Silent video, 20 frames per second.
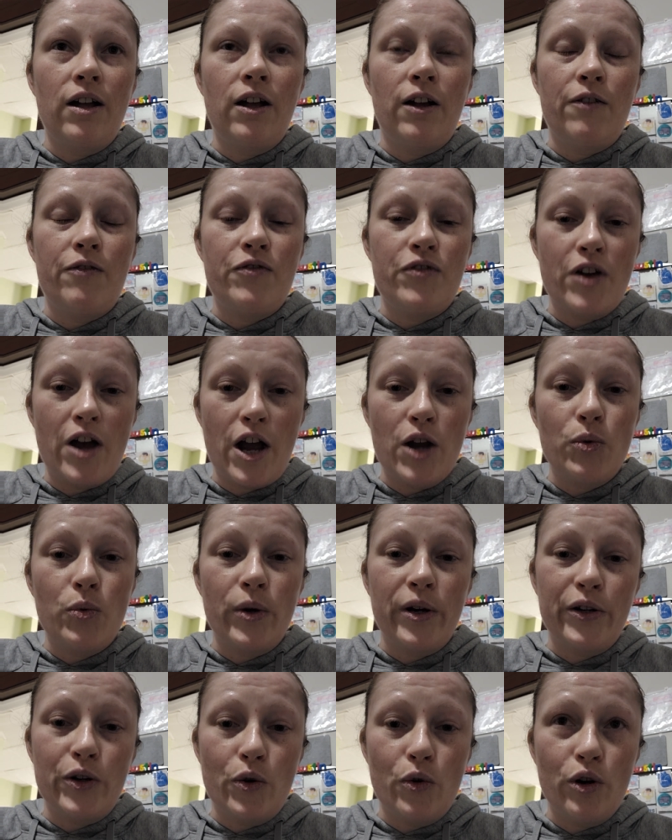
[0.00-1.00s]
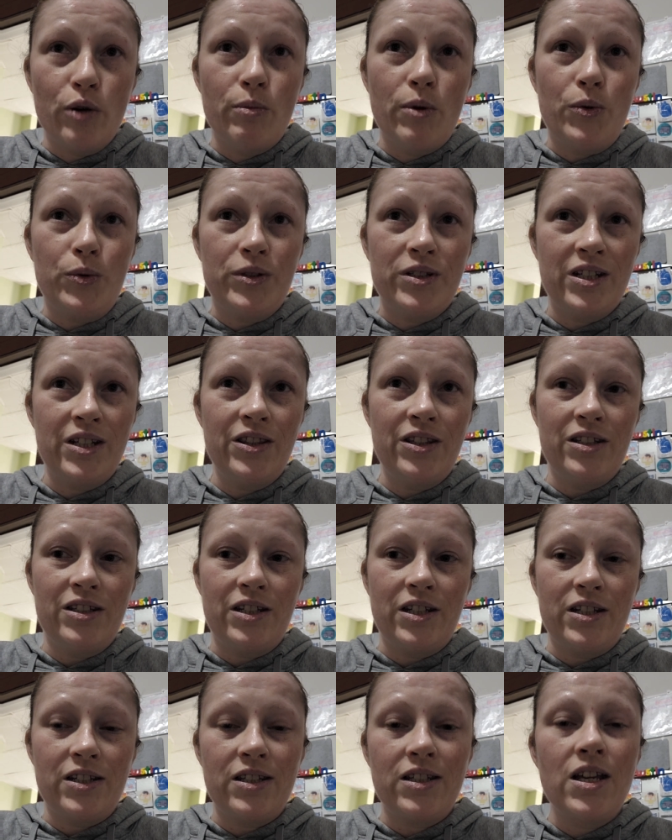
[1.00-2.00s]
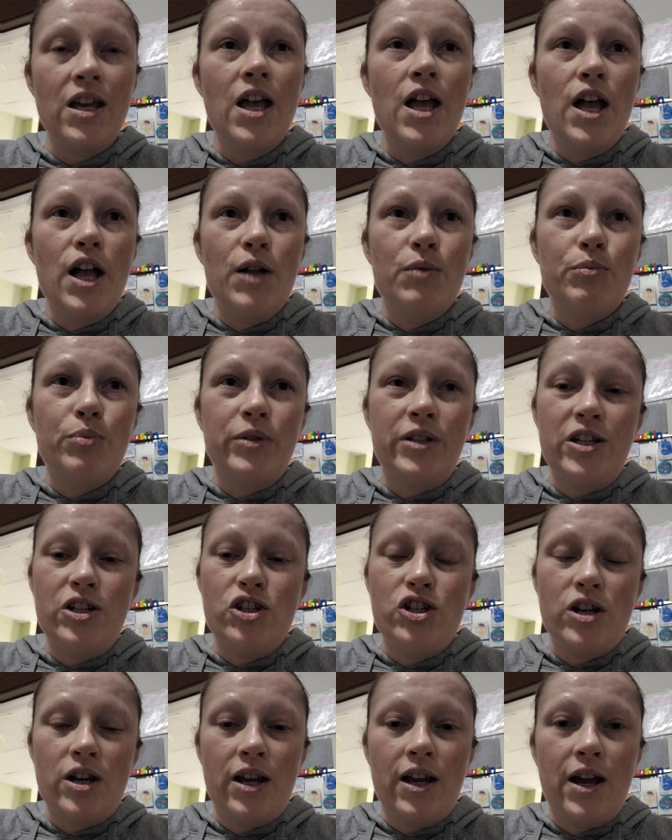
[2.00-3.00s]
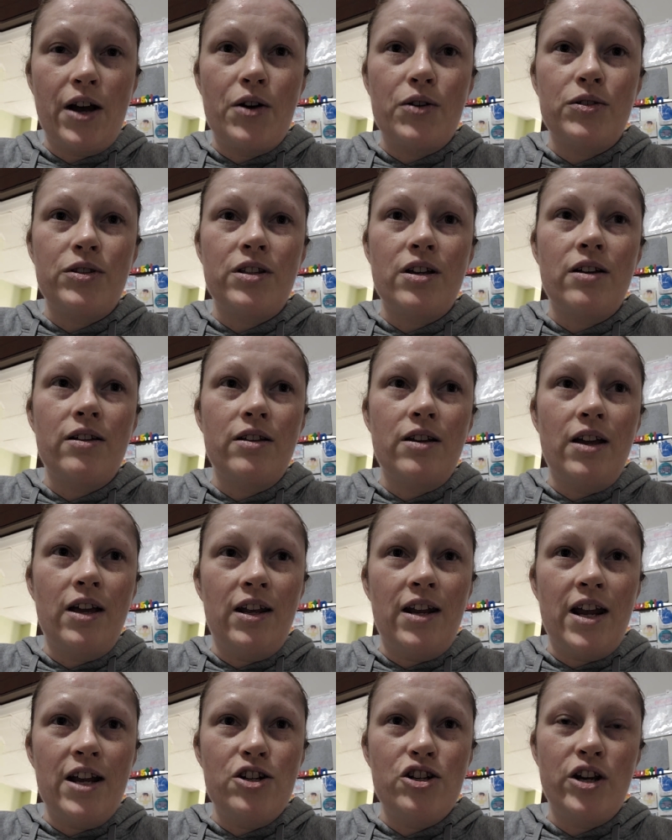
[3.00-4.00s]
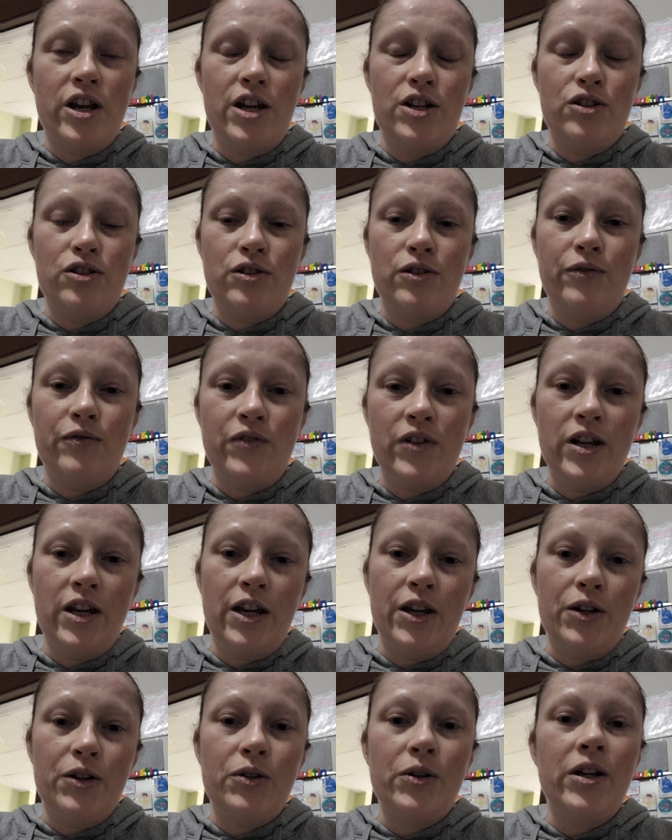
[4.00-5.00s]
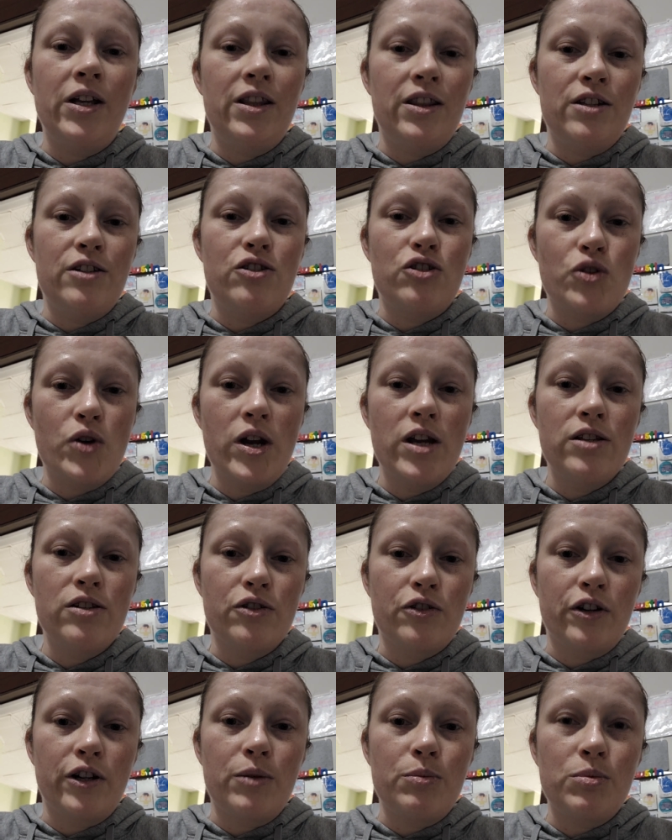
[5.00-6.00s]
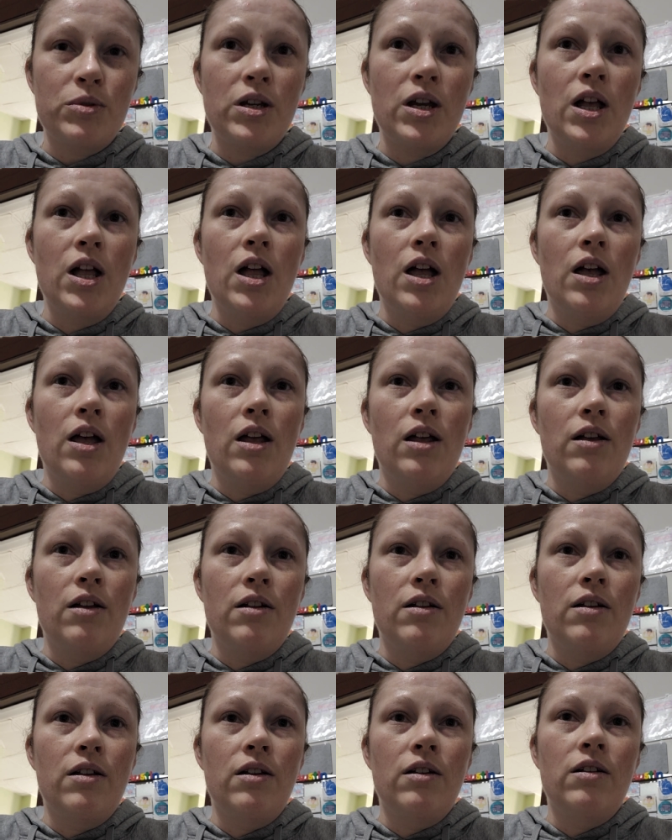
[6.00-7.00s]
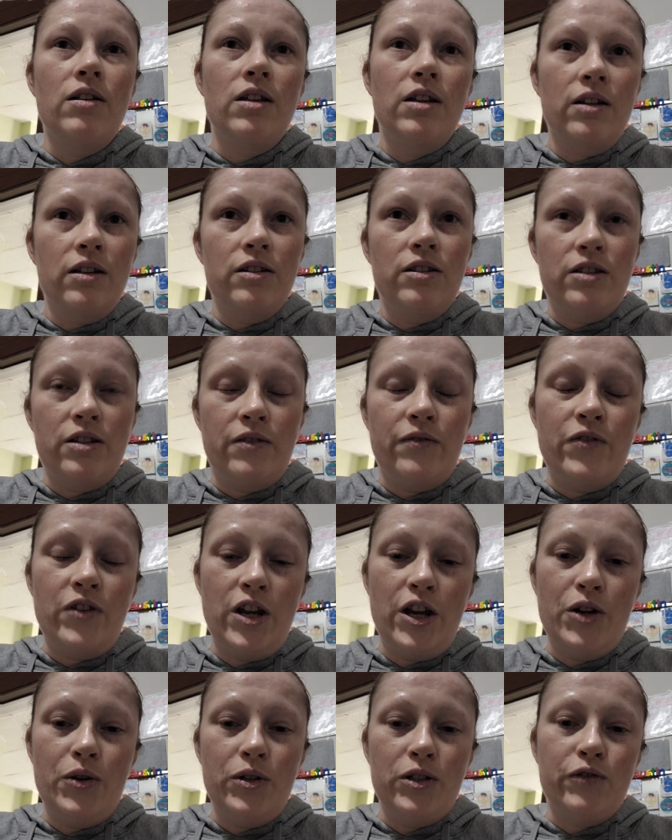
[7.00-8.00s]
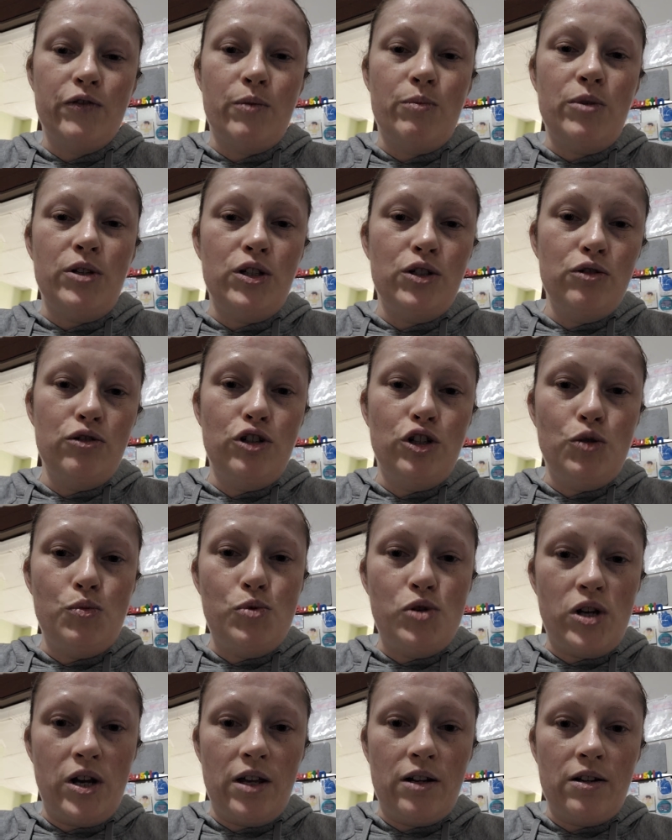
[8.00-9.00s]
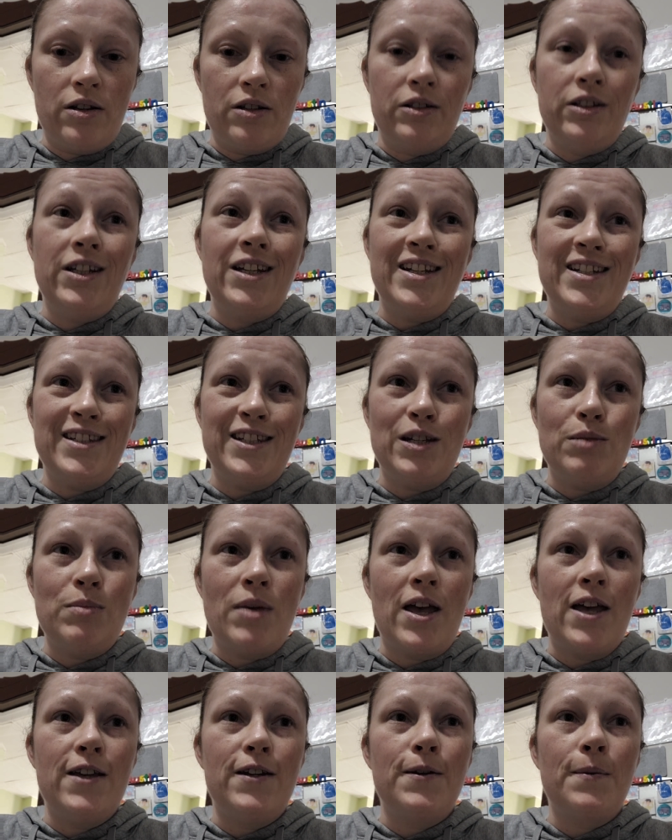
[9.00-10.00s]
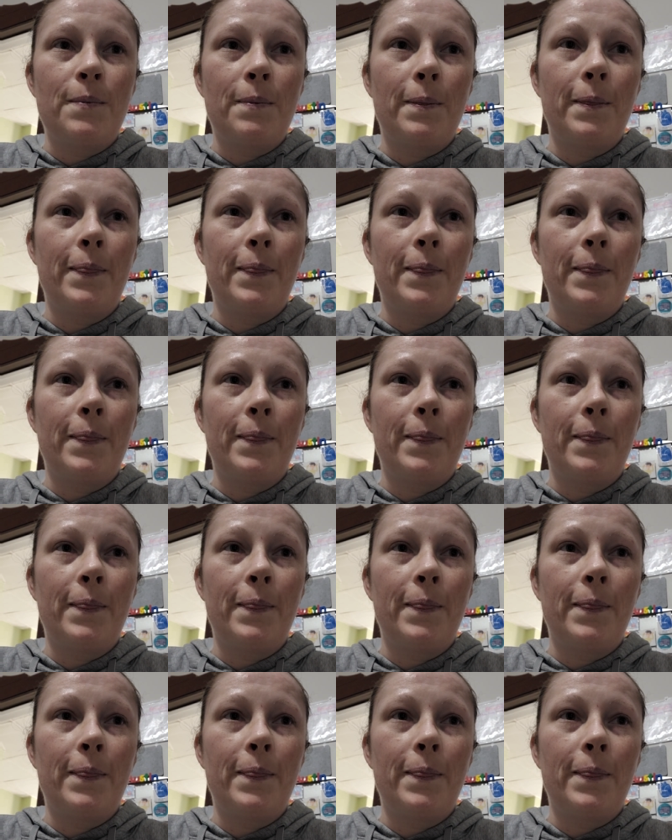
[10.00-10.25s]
of thyroid hormone synthesis, please check out an educational video in this transcript. The video is from the YouTube channel EZMed.